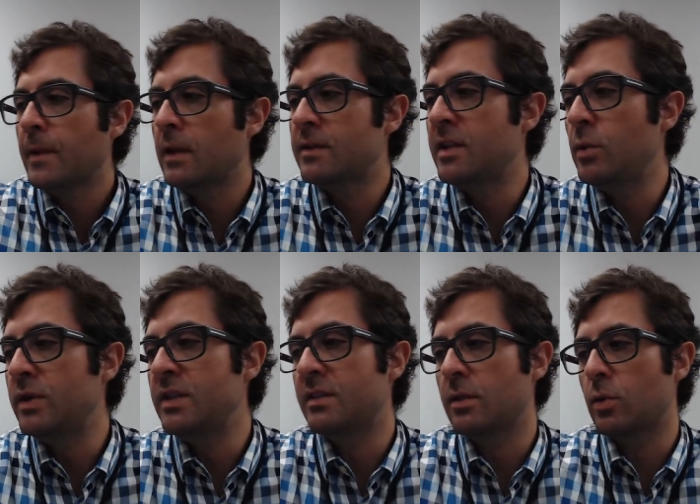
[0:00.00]
Let's see what
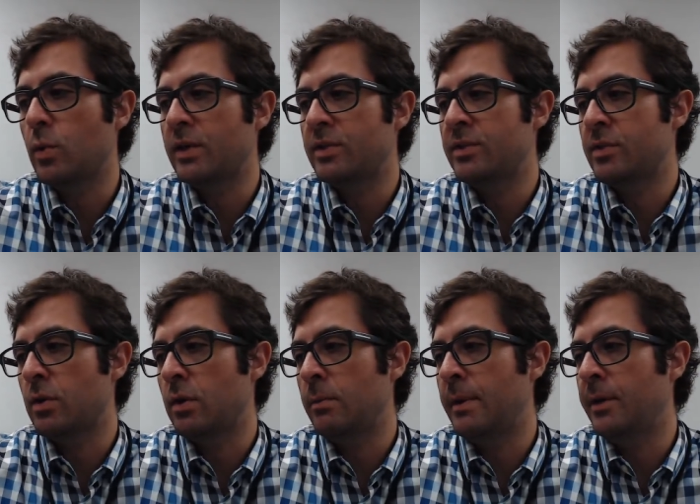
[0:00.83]
these other questions are
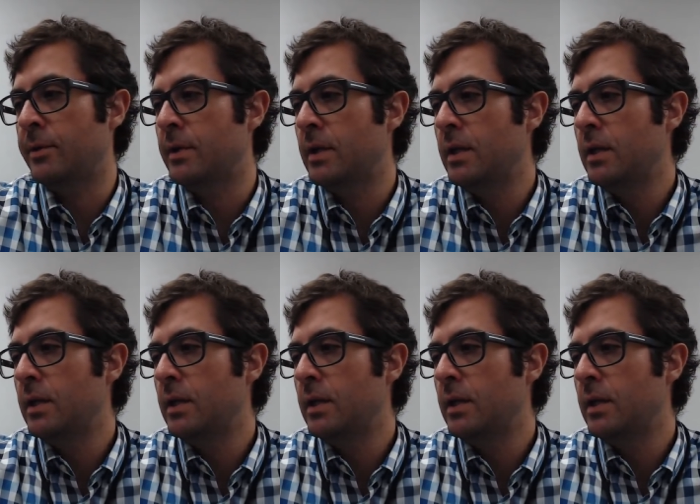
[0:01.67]
all about.